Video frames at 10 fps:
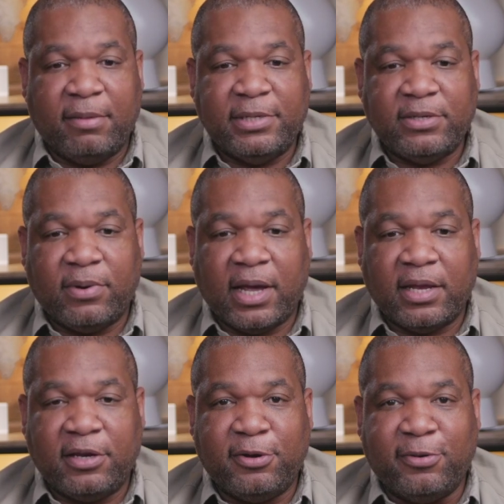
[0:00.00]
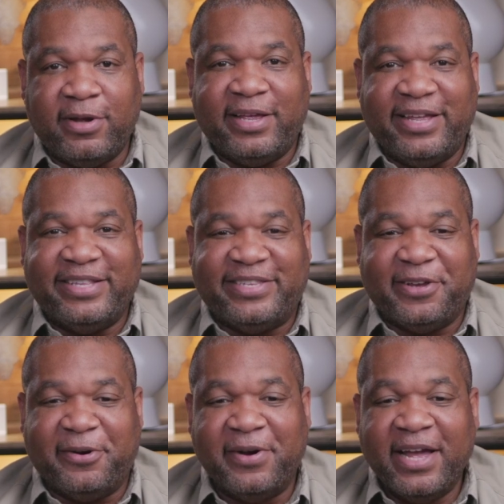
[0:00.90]
see what I can do. And
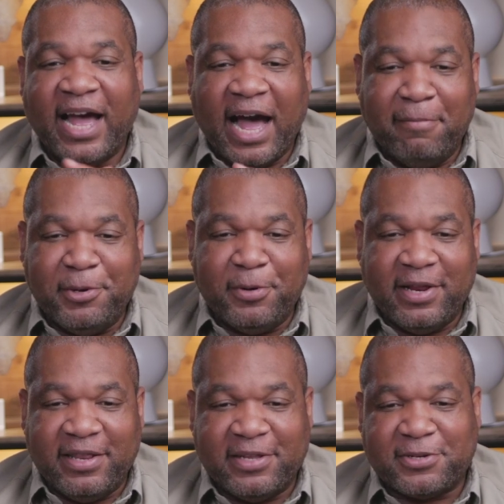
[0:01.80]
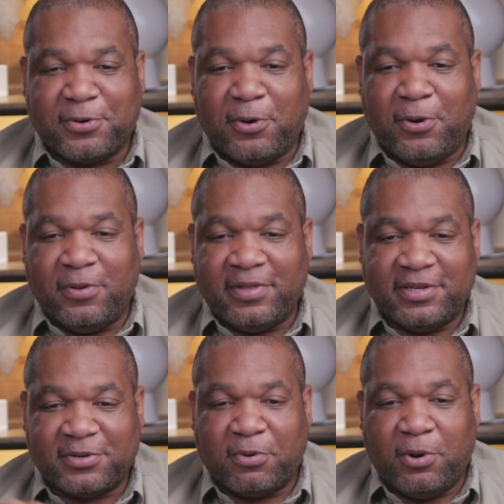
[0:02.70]
so I'm doing it in the
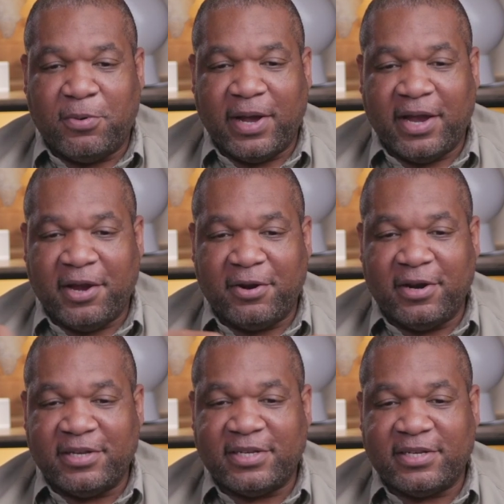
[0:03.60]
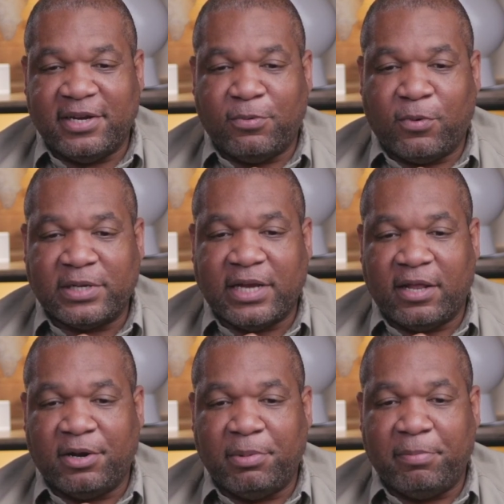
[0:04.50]
scroll way here. It's just, it works out a
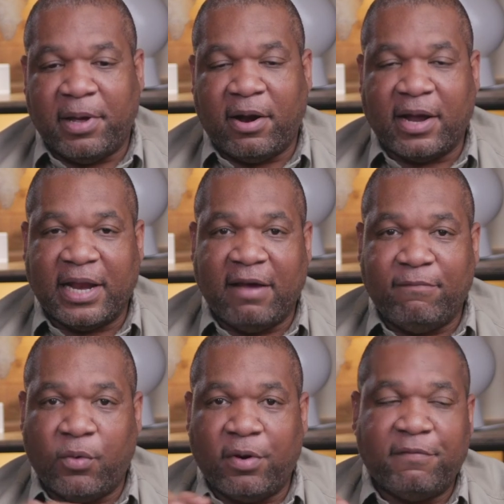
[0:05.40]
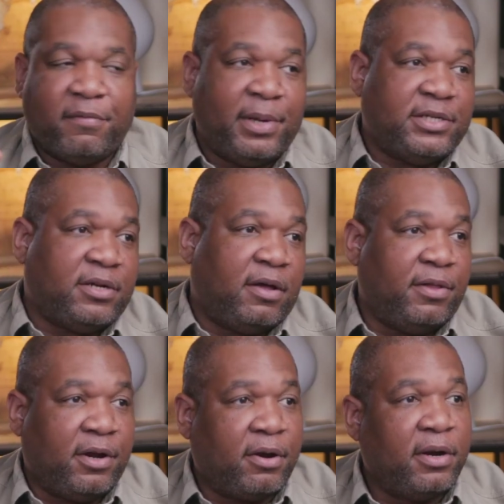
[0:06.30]
little bit better. I can have more information on
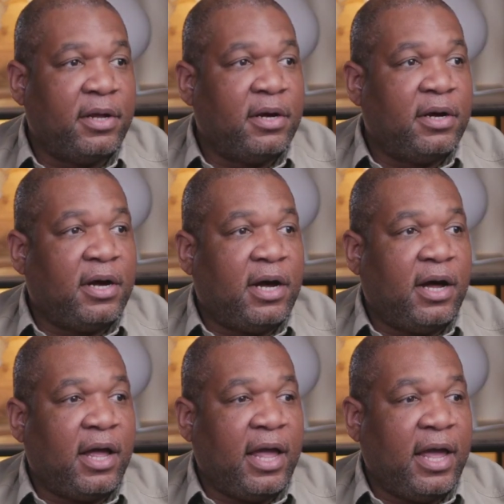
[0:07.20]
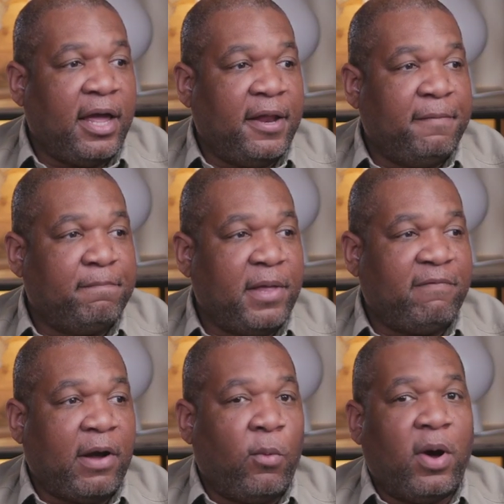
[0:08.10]
there. And
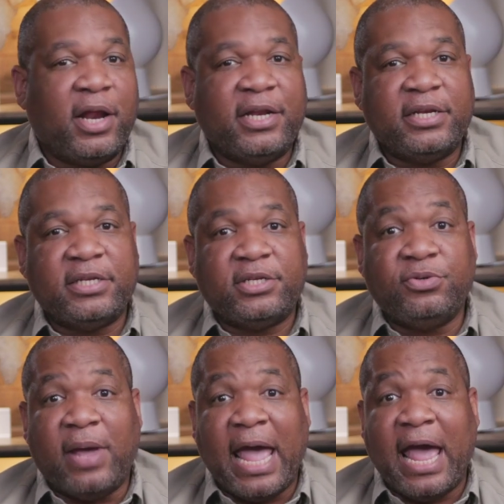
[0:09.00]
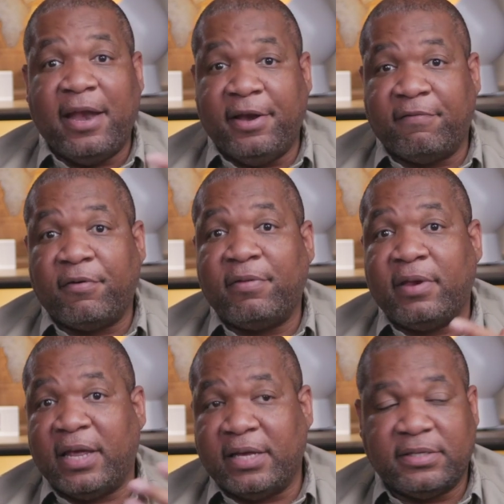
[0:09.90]
if I wanted to add different
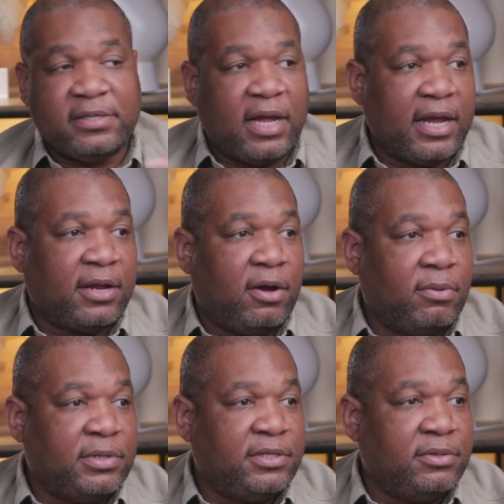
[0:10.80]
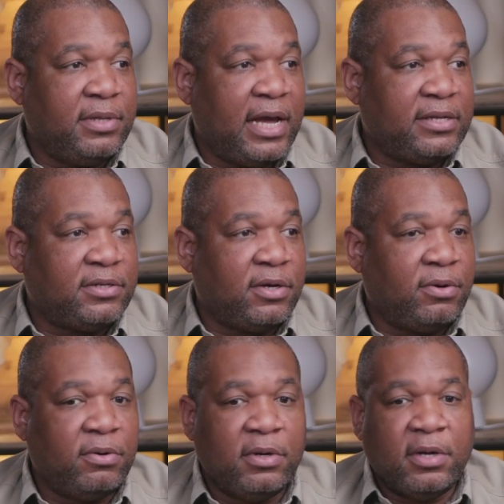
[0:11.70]
things, I can always do that.
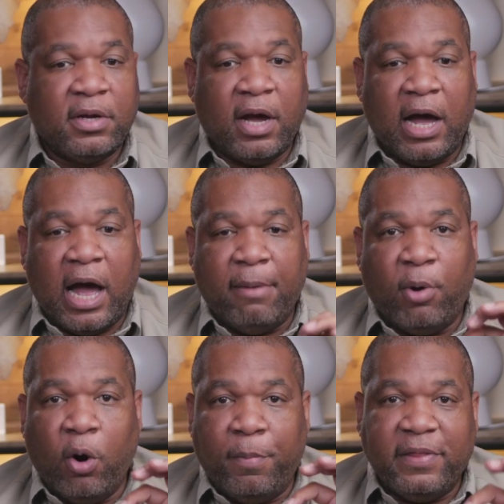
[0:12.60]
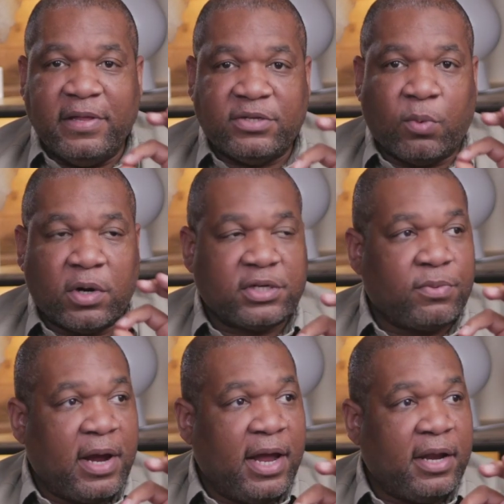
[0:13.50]
So I'm hoping this works
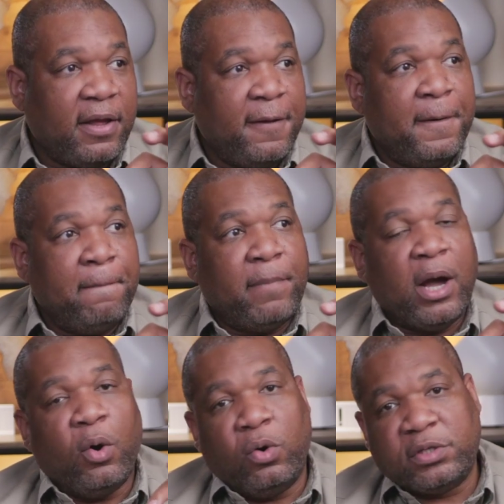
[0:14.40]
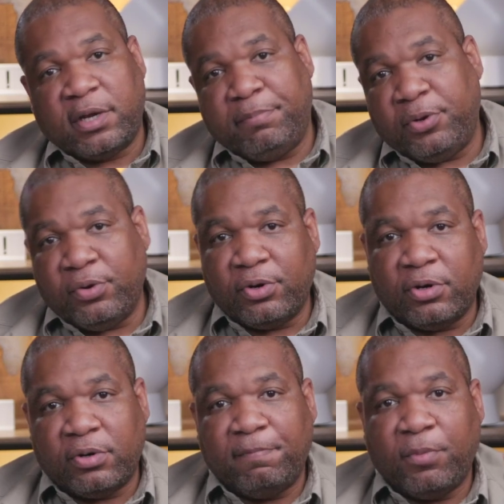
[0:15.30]
right. My old
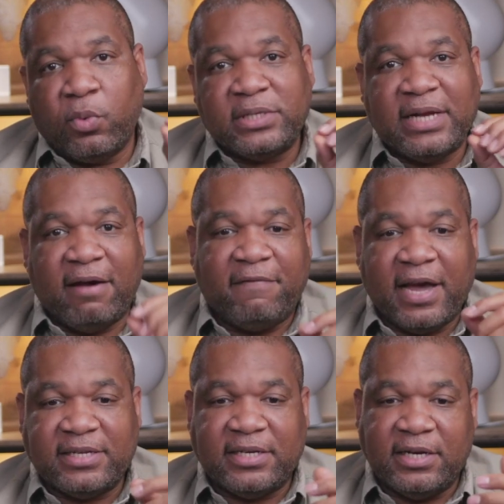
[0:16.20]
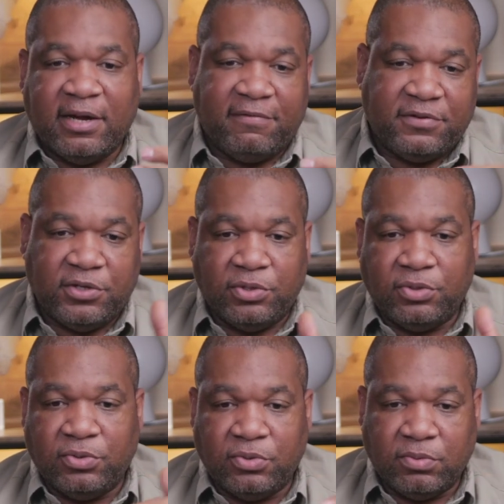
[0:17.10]
computer was not fast enough
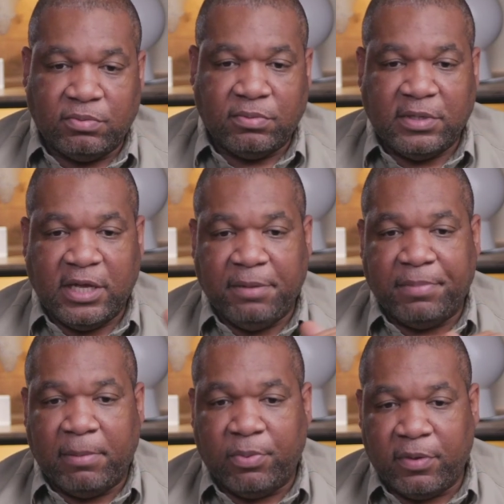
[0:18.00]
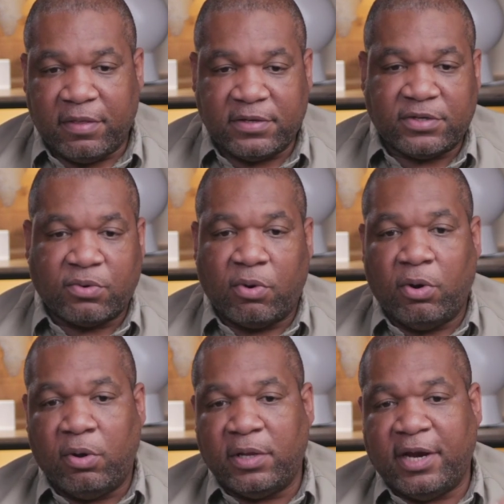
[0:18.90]
to keep up with the
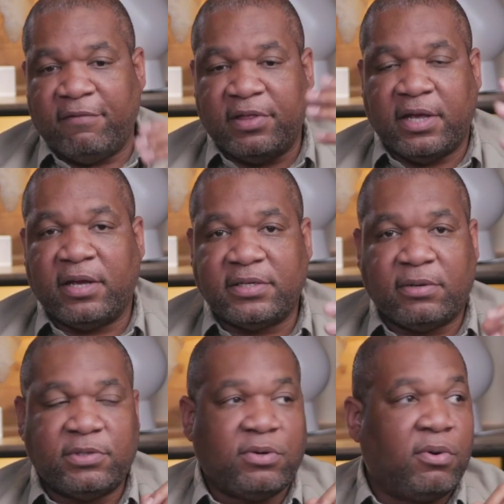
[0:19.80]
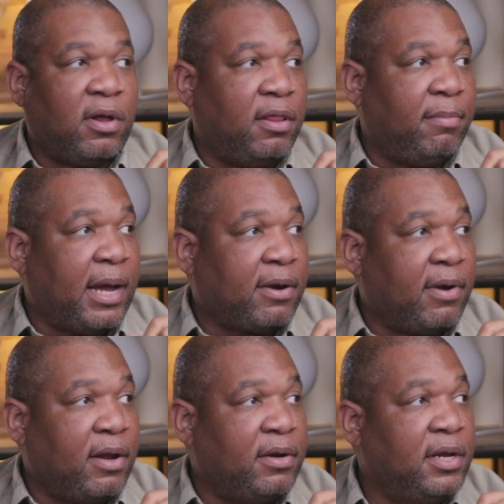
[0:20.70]
scroll and everything else that was going on in the
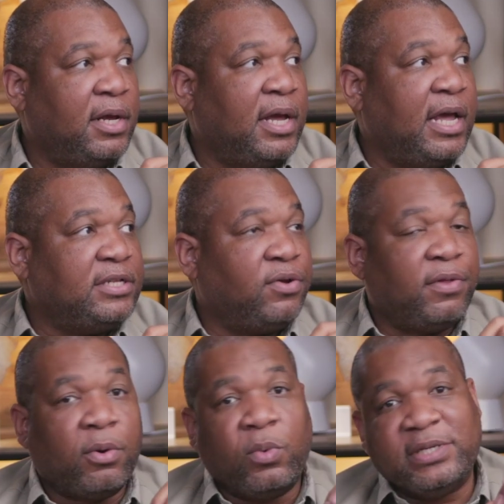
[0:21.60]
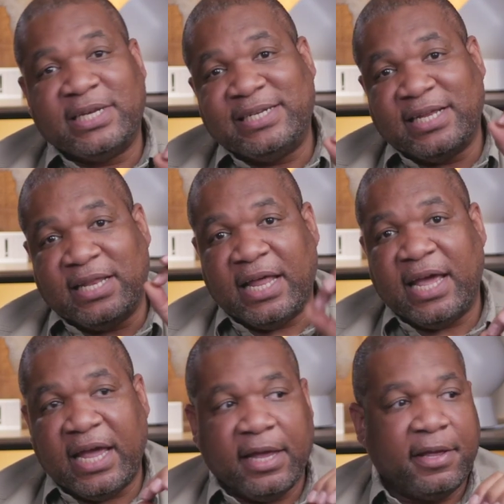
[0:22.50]
background. And so there was a
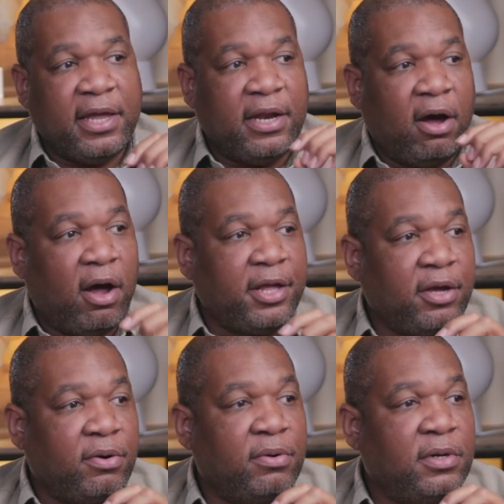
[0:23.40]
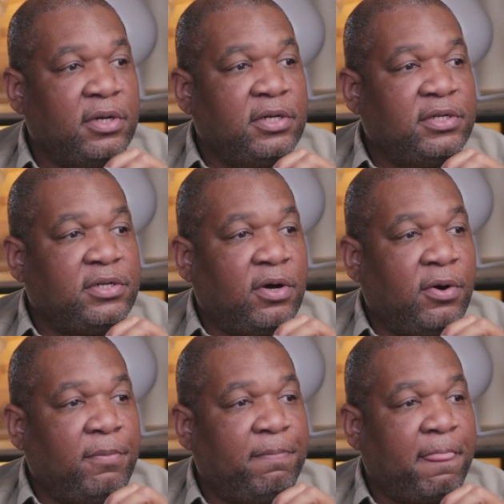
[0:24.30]
delay in audio. So